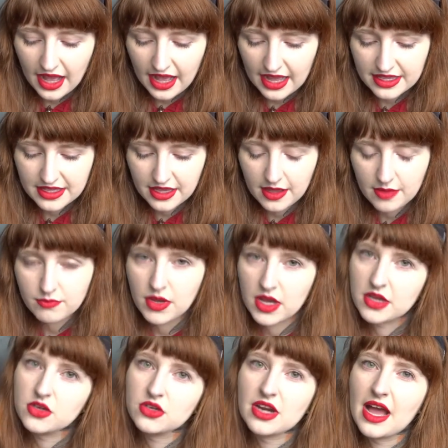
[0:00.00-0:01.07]
I
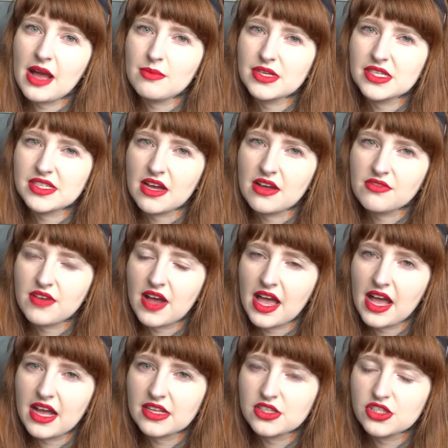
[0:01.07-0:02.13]
couldn't help myself. I
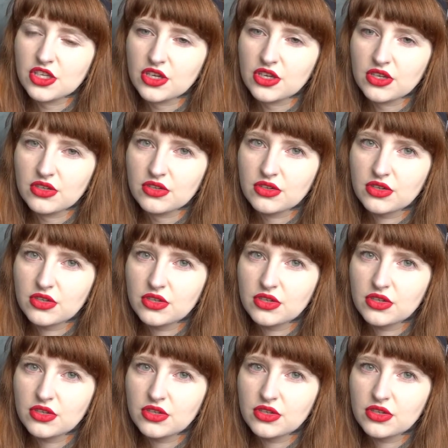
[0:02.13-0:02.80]
had to